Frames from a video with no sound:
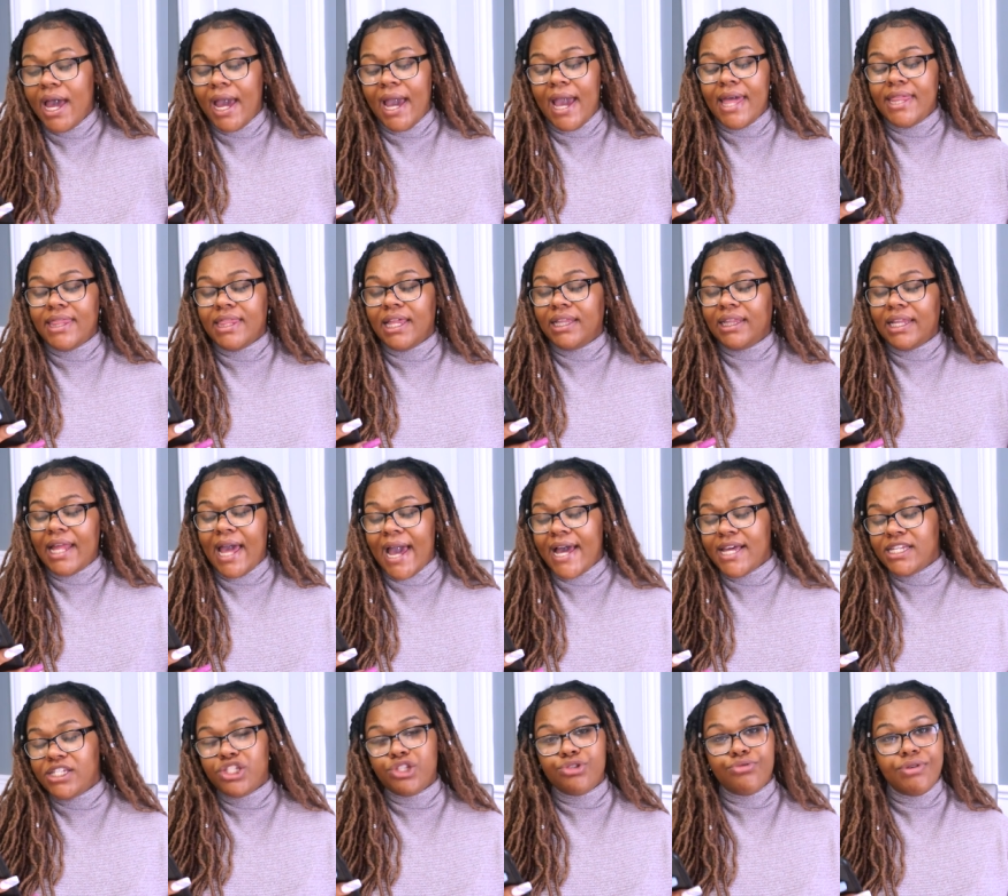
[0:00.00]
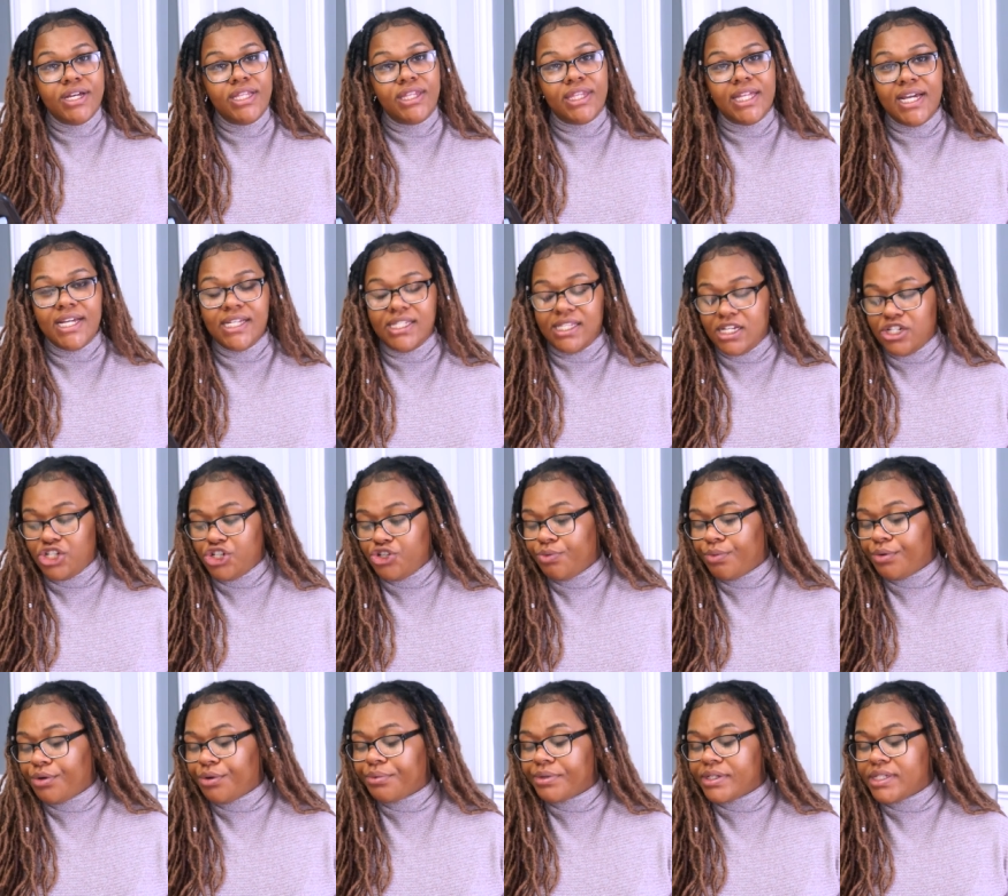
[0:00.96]
And the last three things that
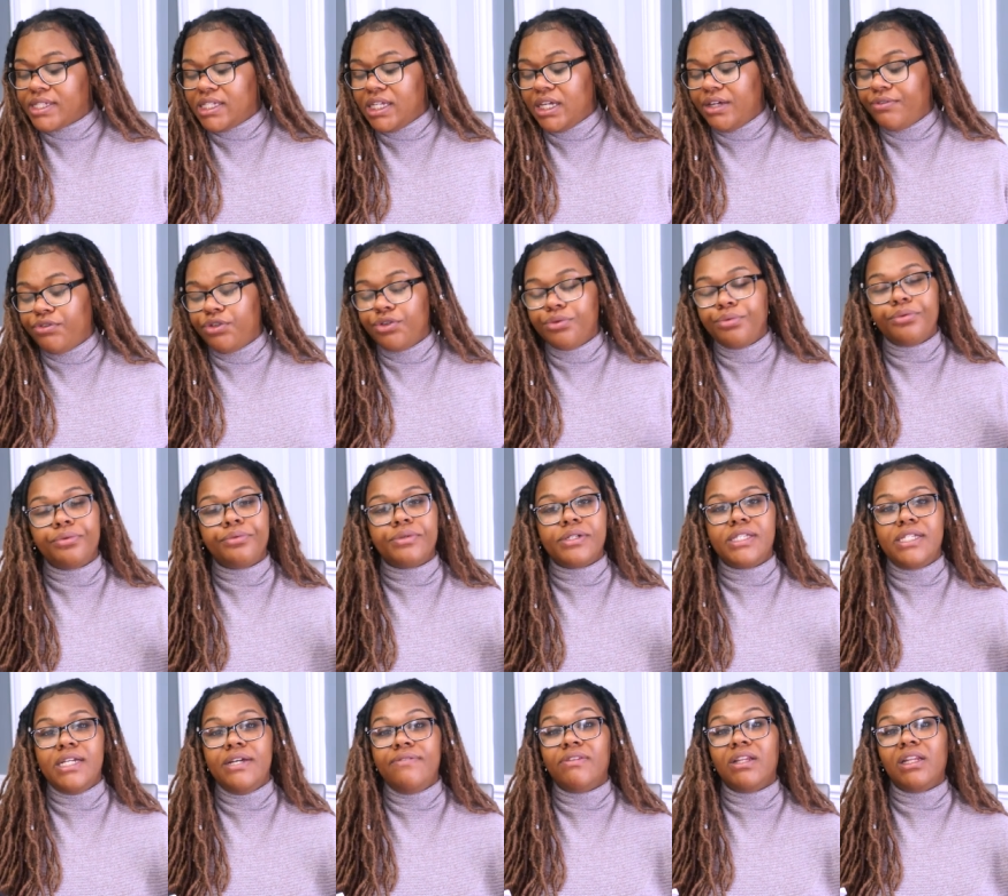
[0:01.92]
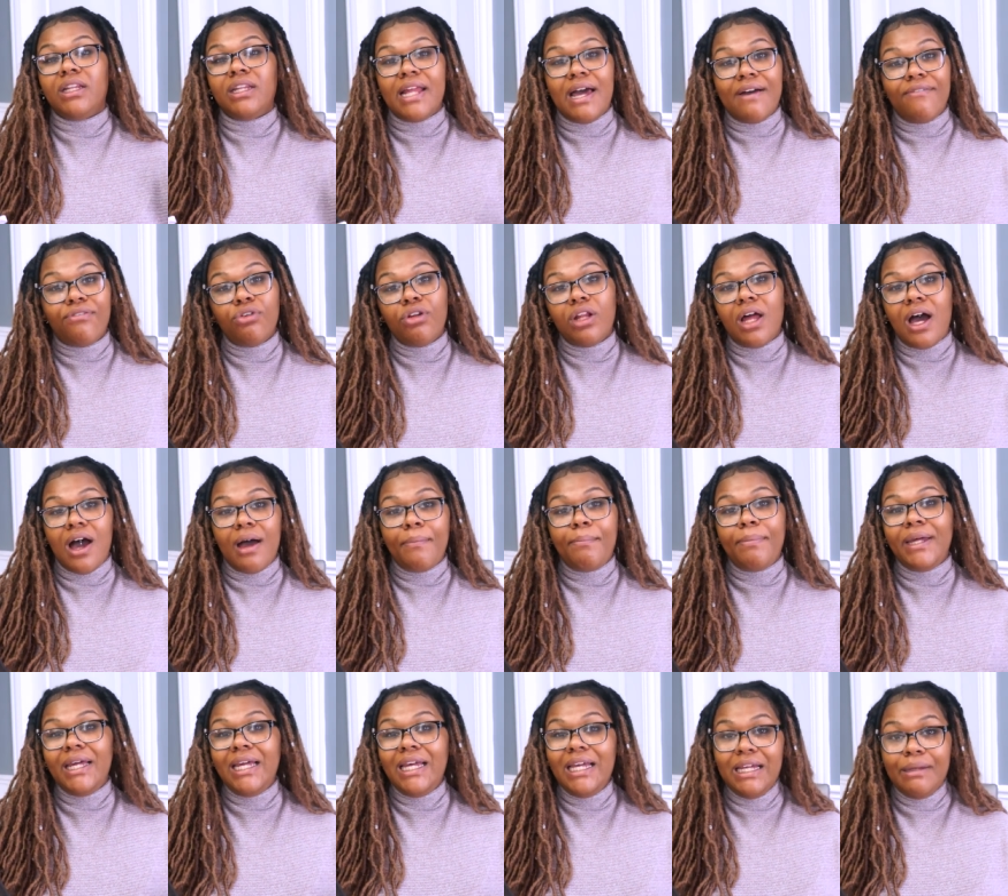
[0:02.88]
you will receive, you will receive the Level
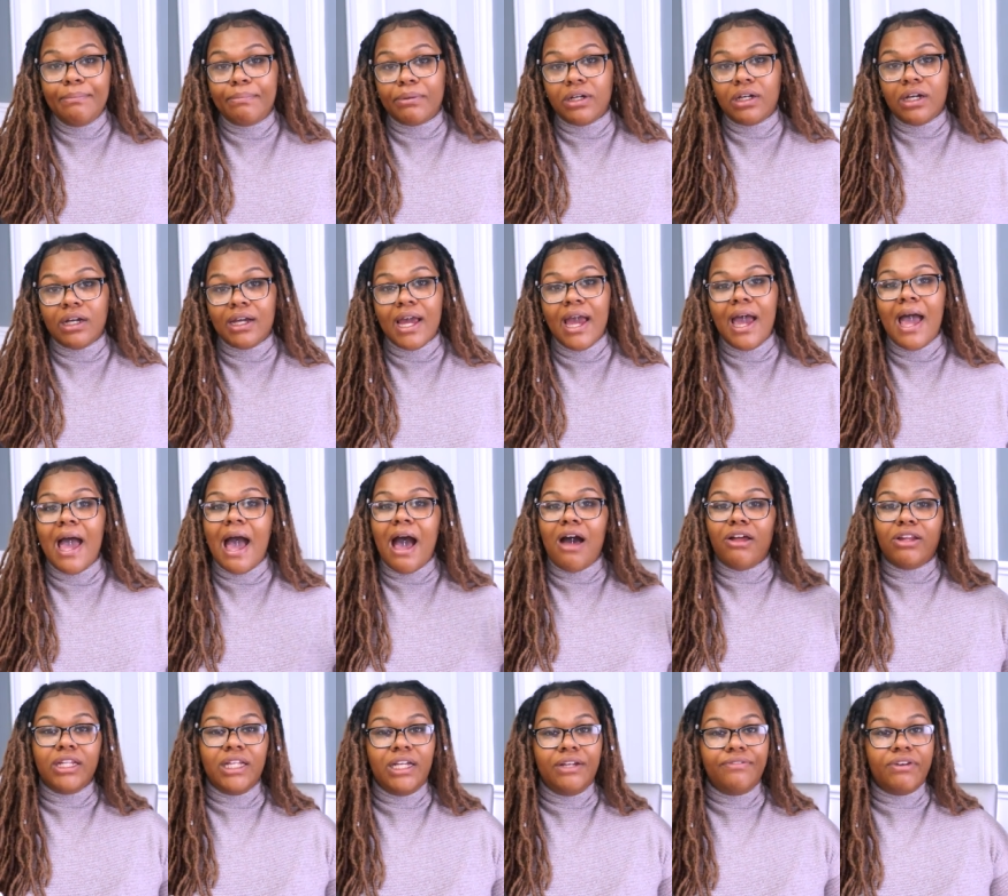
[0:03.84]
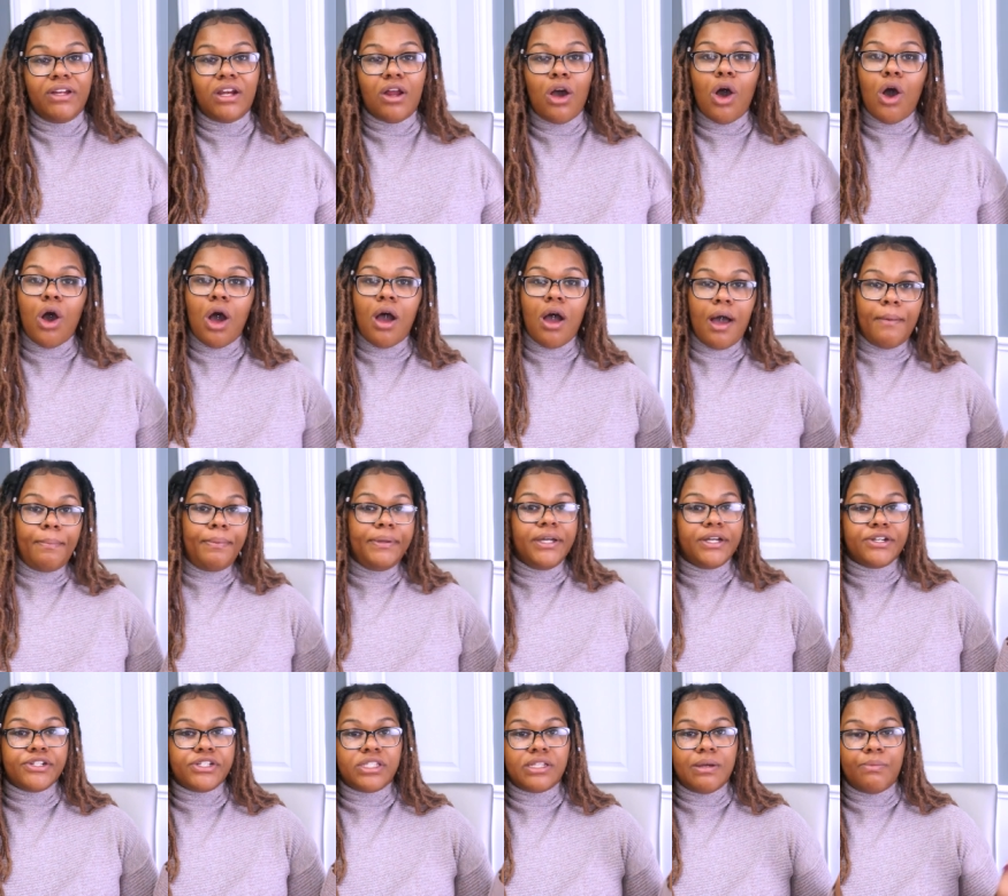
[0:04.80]
Up ebook. I'll leave it up
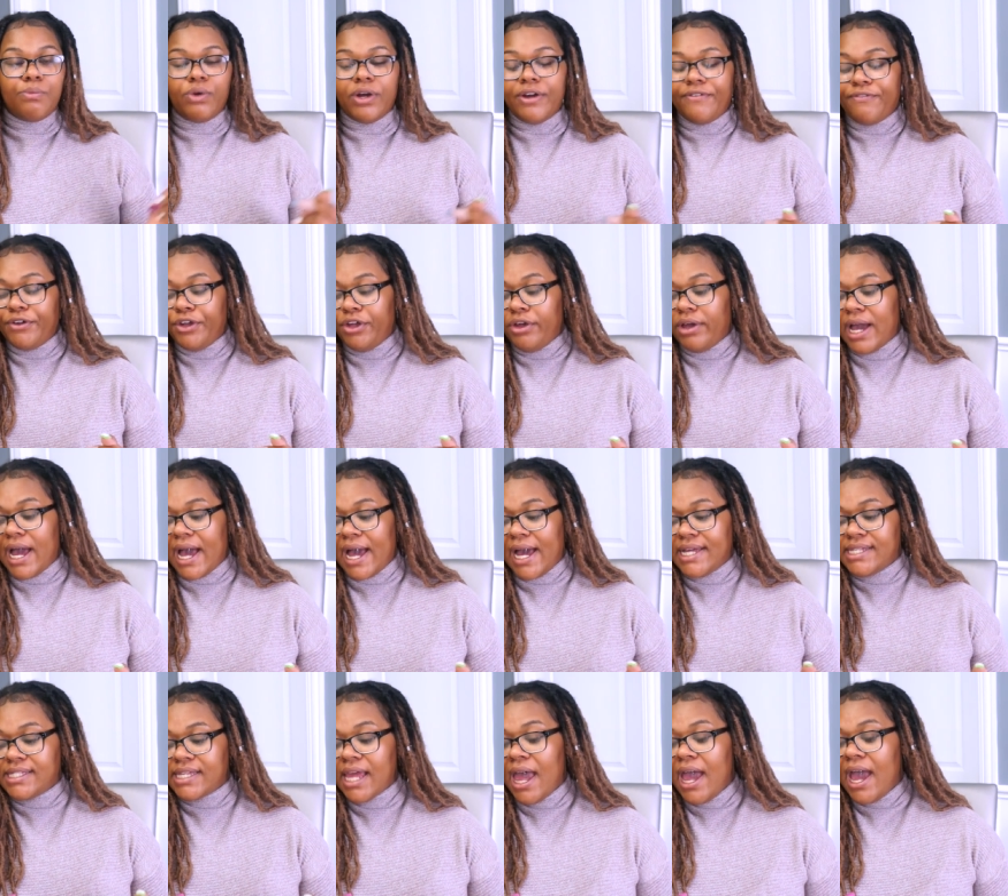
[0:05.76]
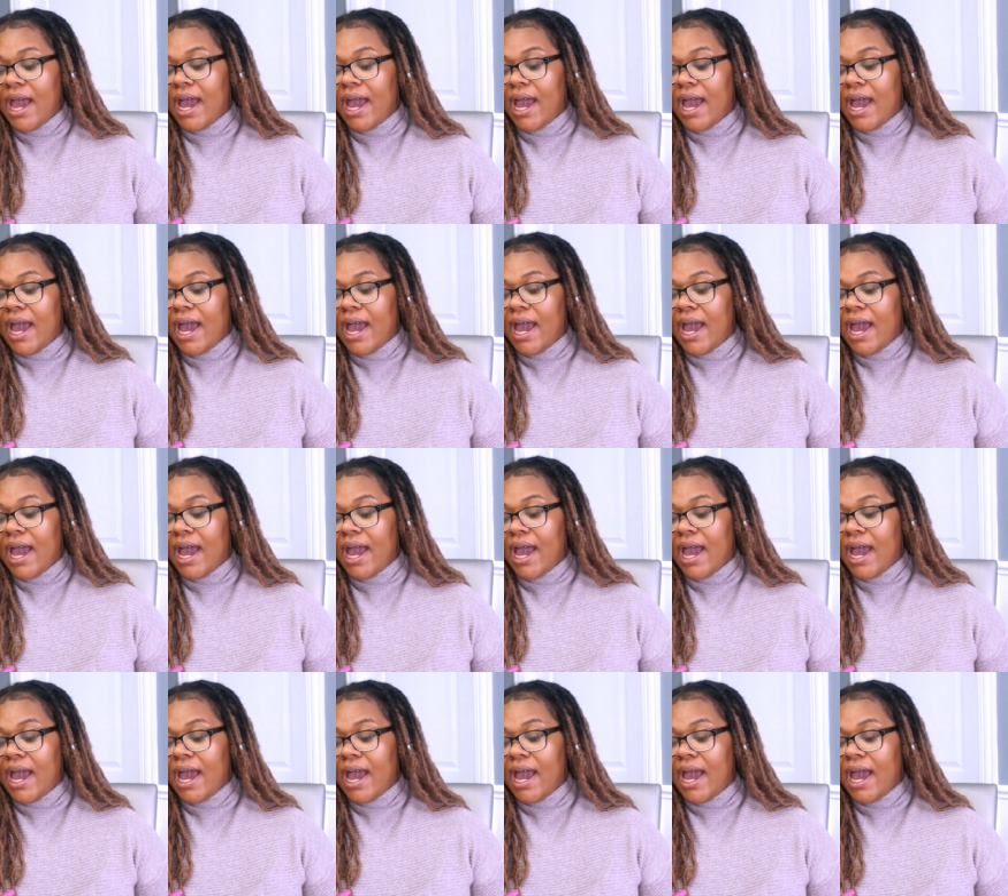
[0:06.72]
here somewhere for you guys.